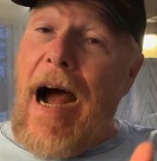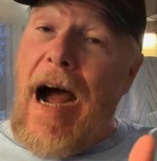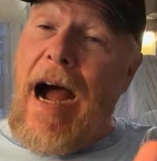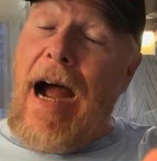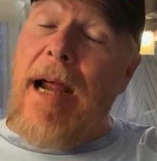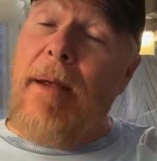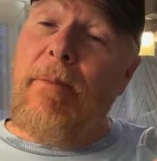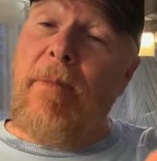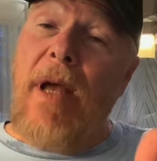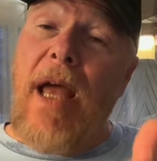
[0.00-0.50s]

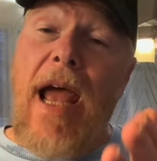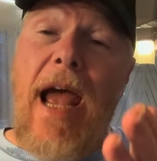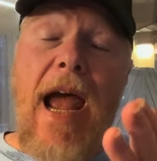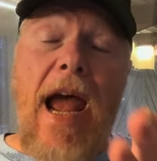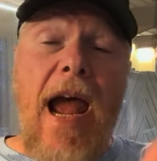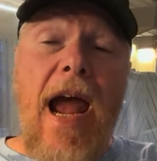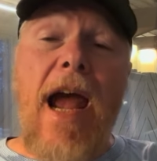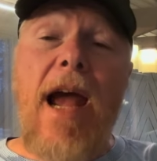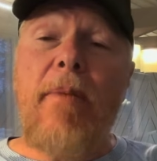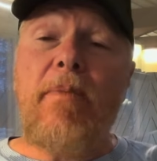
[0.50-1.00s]
I'm
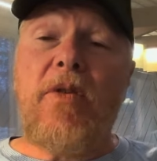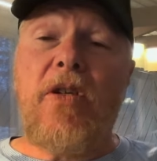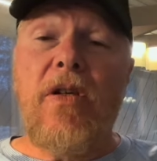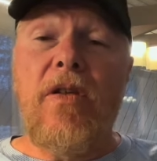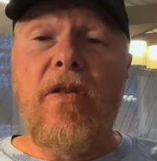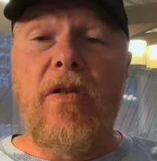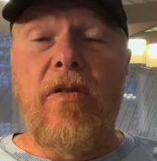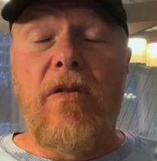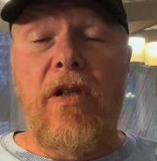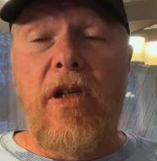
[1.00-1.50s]

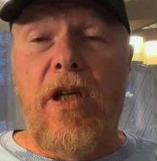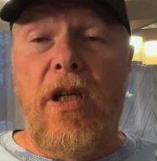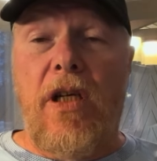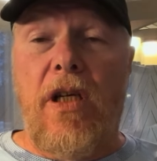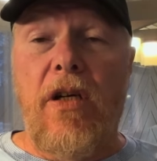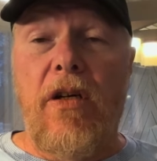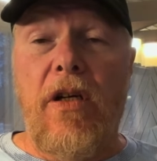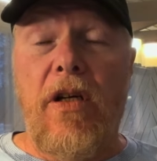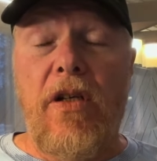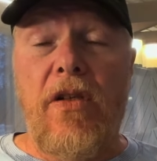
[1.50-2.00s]
absolutely
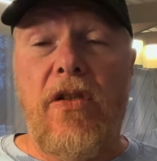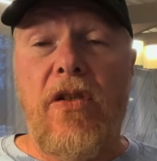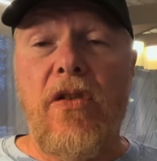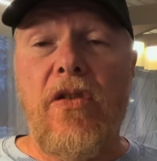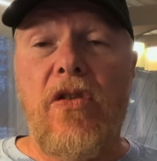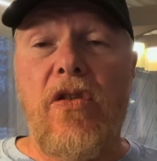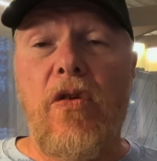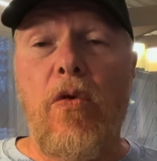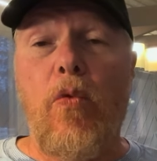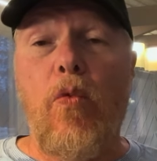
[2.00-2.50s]
curious
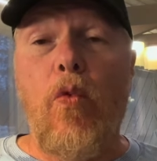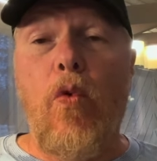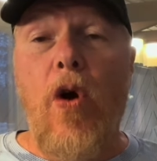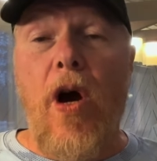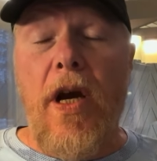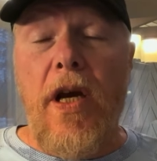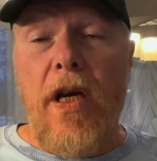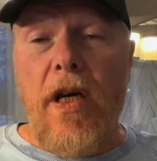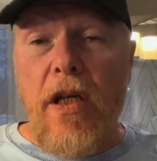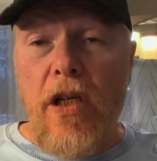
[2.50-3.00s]
as to
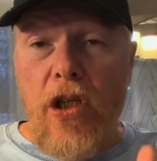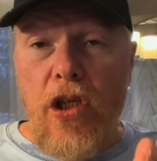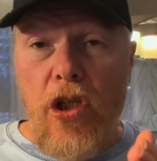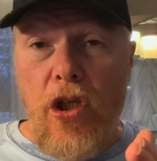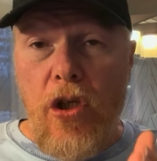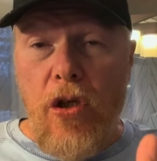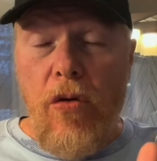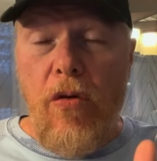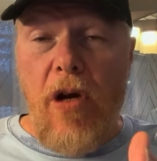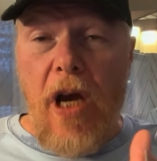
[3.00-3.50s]
what
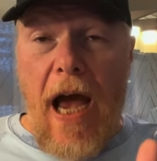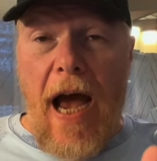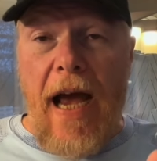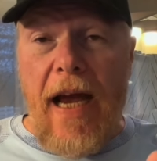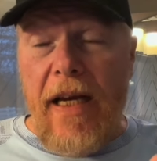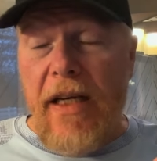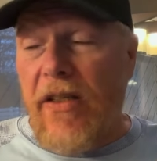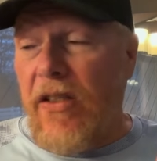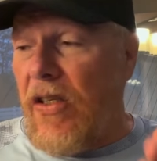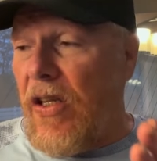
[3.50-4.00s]
you
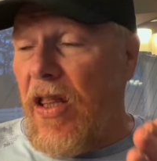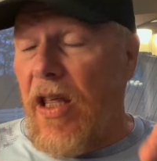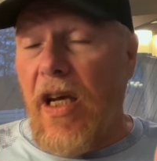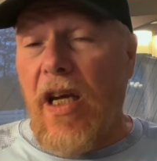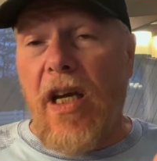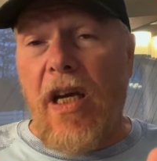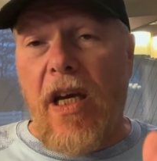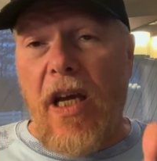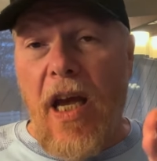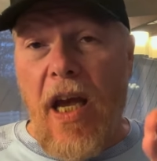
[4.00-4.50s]
guys
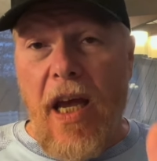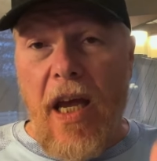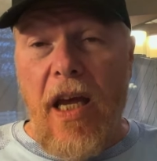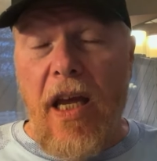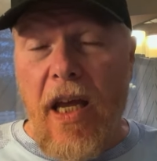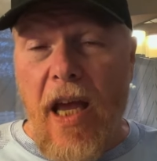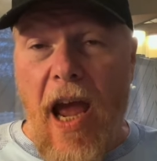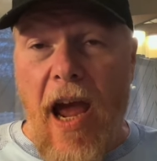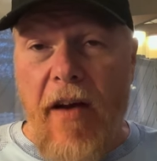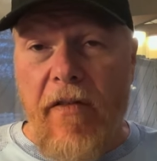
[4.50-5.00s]
think
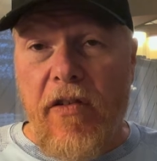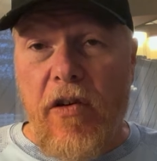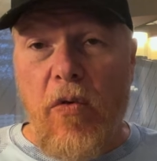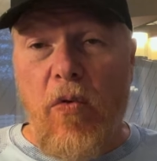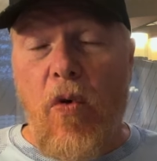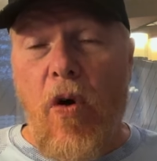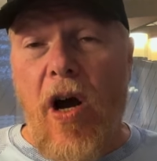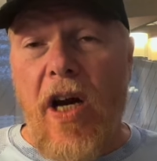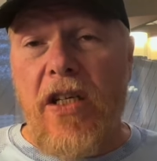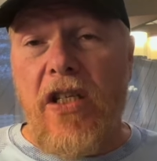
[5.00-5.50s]
after
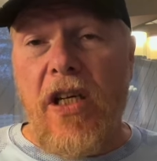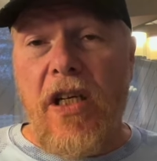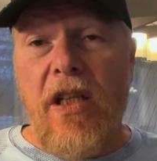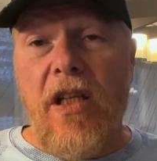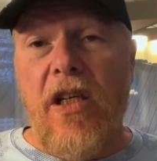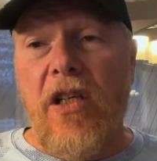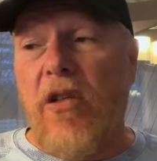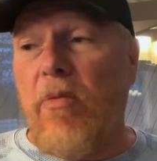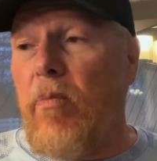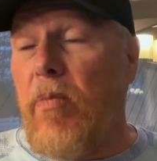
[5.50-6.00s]
watching
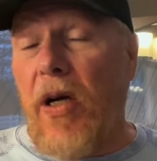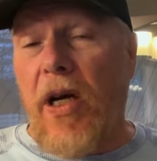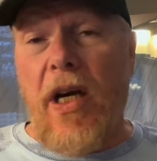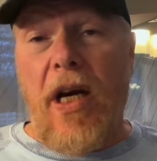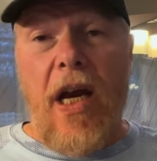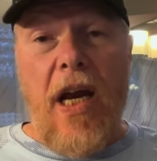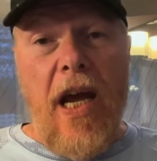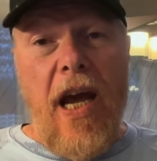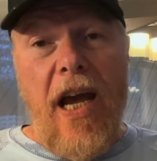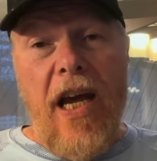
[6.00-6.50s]
this,
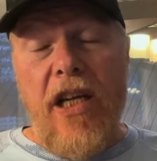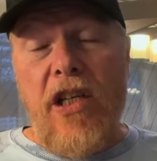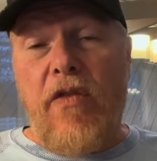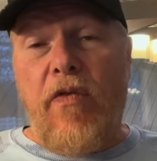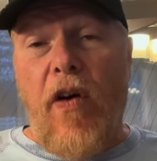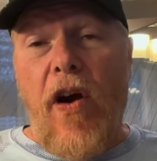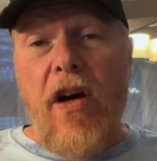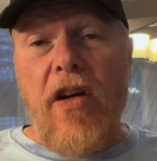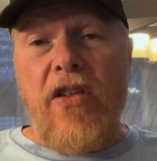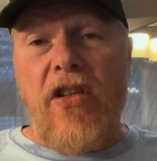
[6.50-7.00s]
but as
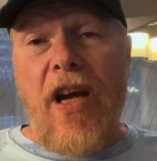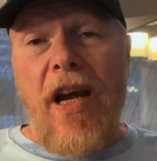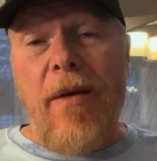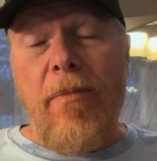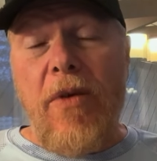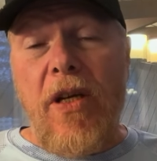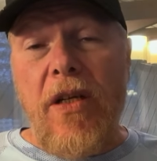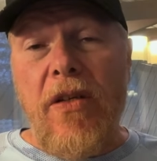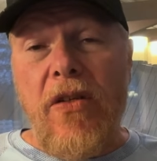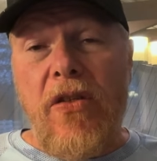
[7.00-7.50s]
far as
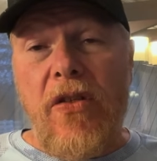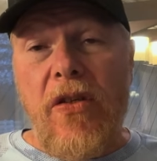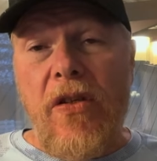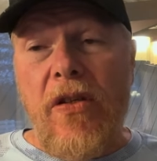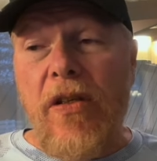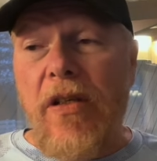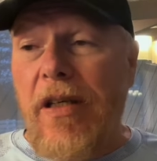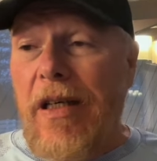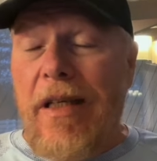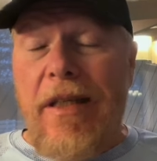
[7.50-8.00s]
I'm
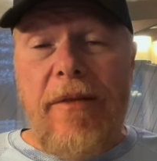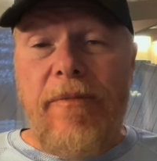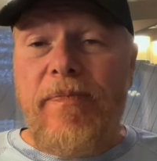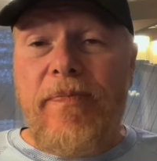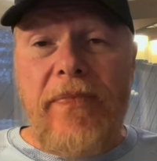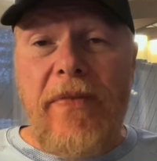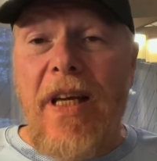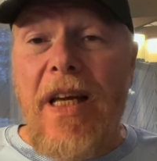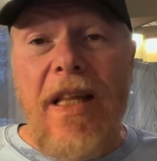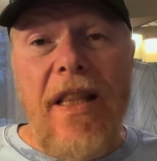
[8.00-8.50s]
concerned,
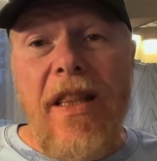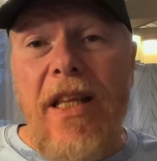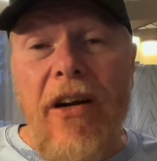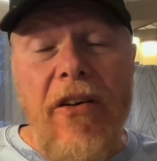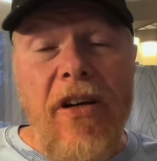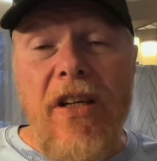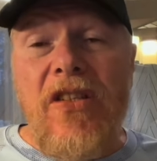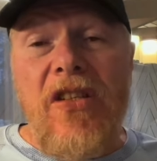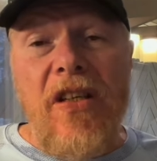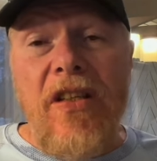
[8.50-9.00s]

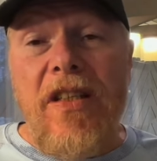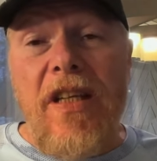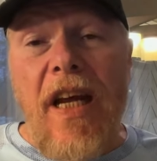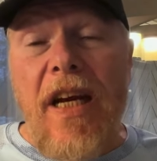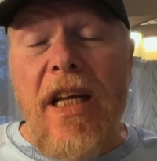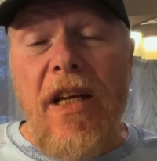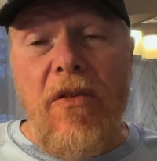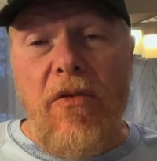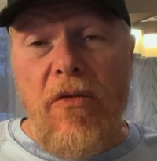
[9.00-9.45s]
there isn't any